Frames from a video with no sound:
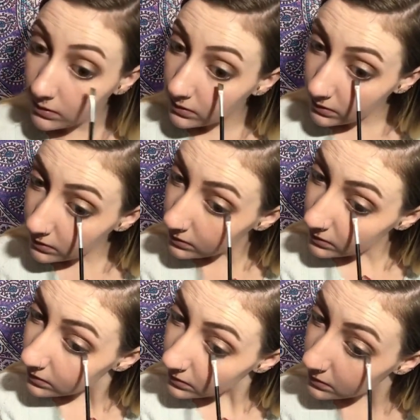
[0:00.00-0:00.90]

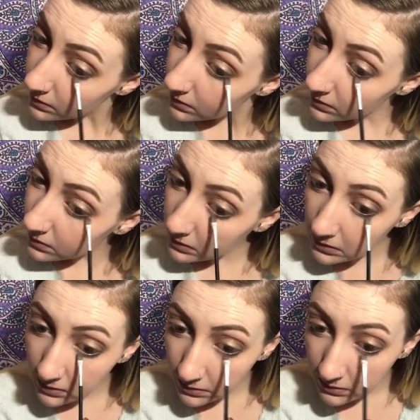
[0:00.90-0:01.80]

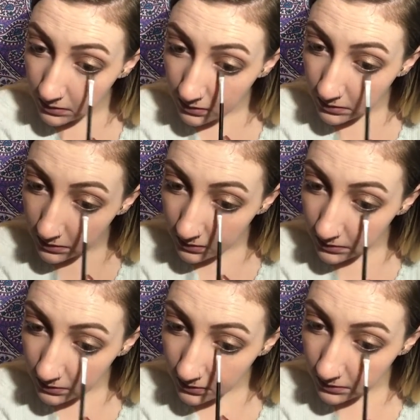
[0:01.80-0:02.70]

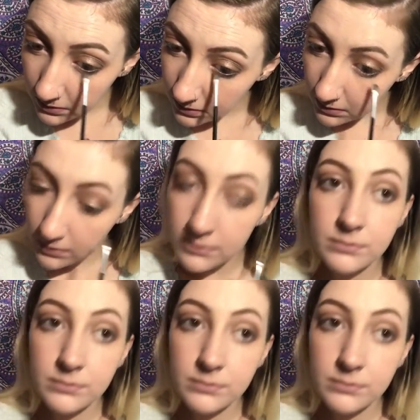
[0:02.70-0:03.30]
Nothing is said.